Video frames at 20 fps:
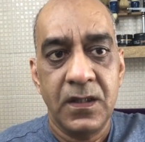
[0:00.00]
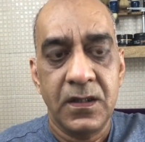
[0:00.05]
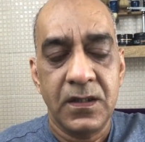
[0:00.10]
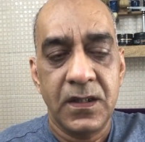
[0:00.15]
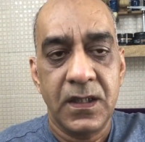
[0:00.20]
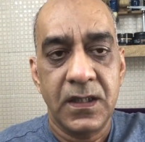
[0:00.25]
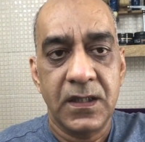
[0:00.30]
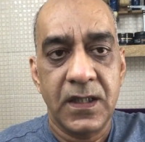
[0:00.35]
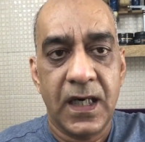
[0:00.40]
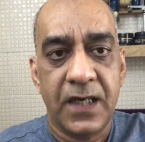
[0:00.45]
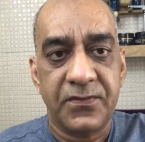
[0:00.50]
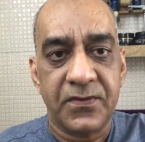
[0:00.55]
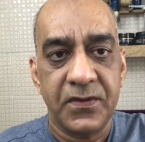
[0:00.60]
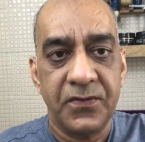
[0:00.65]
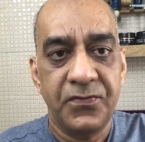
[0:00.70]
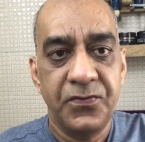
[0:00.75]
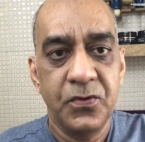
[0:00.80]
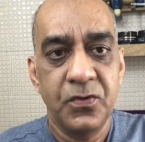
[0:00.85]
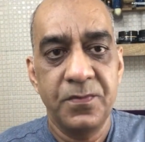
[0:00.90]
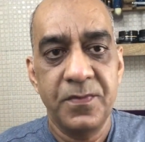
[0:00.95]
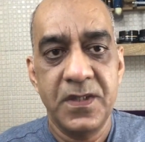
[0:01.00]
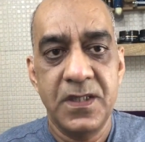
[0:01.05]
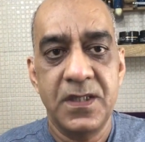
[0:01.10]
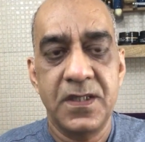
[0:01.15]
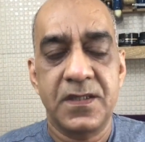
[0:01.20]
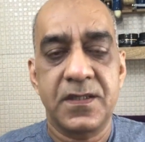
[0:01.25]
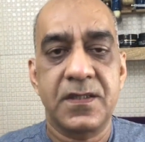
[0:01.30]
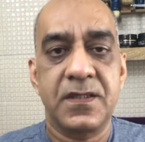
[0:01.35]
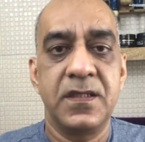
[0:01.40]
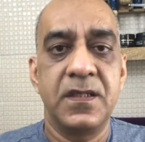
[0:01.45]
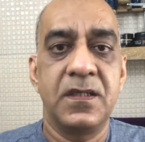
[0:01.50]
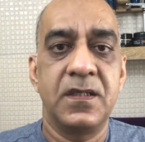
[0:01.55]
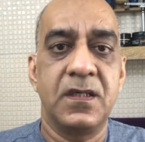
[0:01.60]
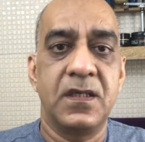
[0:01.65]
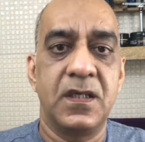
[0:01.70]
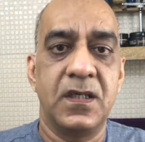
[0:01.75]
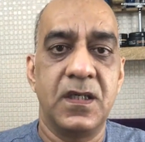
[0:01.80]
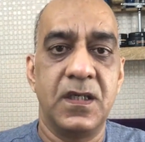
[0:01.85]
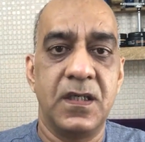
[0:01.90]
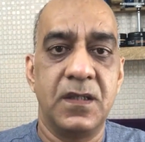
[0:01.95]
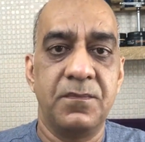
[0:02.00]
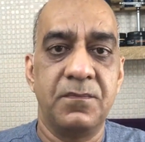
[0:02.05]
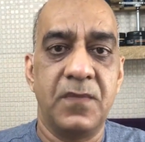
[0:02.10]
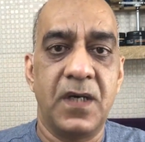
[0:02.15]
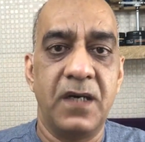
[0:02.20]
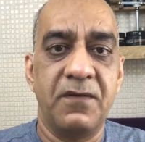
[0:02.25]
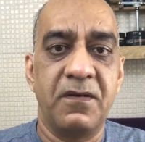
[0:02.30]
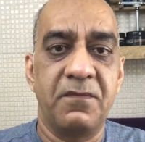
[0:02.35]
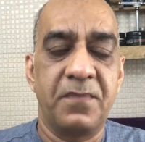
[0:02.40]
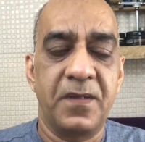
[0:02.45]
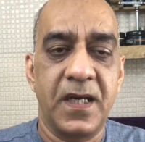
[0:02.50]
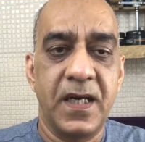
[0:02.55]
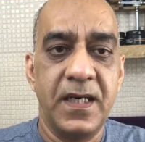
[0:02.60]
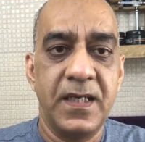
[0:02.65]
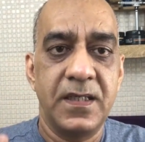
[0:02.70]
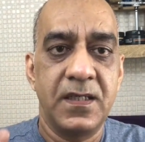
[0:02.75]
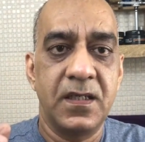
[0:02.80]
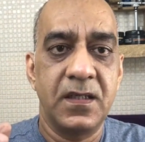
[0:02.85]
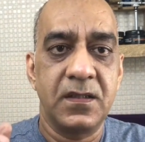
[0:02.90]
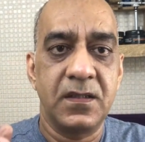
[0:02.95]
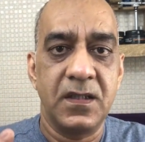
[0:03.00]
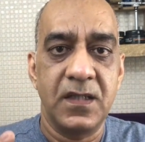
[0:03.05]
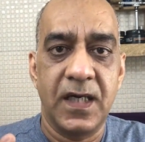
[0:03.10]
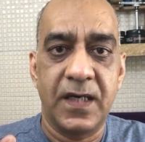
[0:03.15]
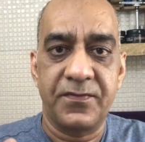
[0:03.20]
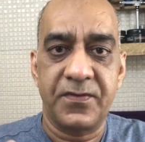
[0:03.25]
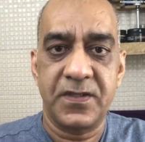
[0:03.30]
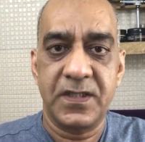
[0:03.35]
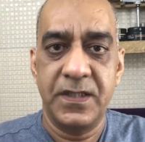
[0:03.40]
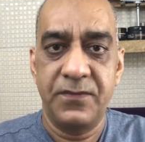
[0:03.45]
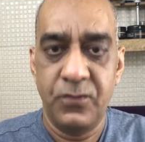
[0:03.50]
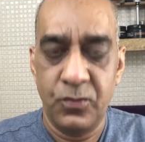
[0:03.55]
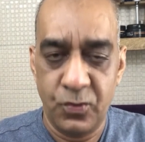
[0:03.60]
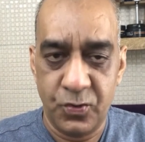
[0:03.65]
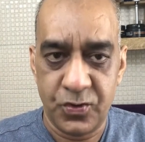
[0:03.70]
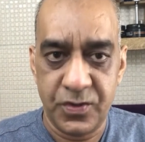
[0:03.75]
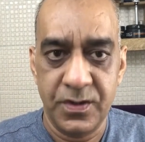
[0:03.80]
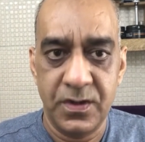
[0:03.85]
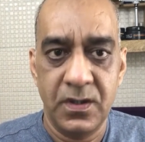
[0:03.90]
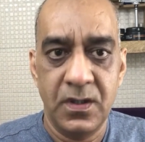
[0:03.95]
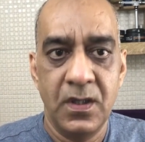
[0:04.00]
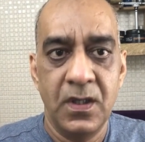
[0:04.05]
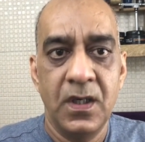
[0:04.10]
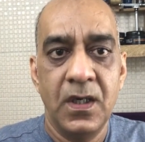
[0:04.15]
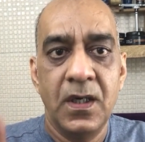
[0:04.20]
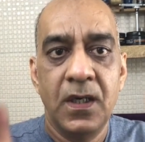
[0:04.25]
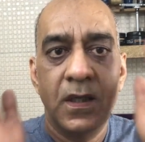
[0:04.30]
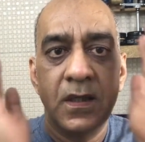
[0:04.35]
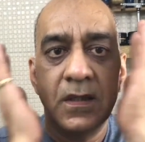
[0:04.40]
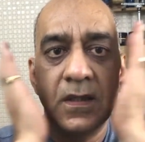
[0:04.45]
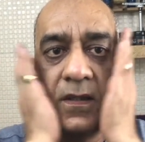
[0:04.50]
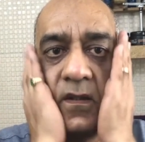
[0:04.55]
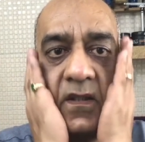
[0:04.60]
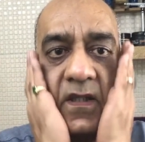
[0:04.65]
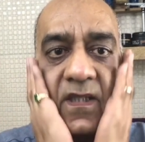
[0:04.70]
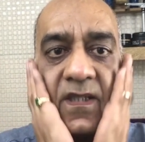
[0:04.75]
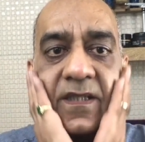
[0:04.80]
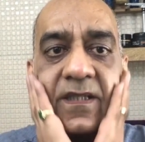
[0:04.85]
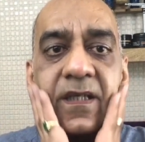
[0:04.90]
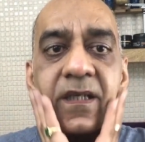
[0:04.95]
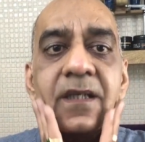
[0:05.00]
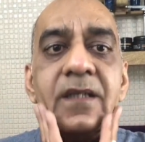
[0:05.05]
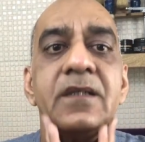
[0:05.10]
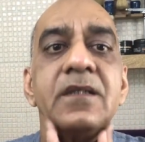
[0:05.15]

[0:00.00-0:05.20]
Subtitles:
then after a few minutes I've applied the aftershave lotion. Now this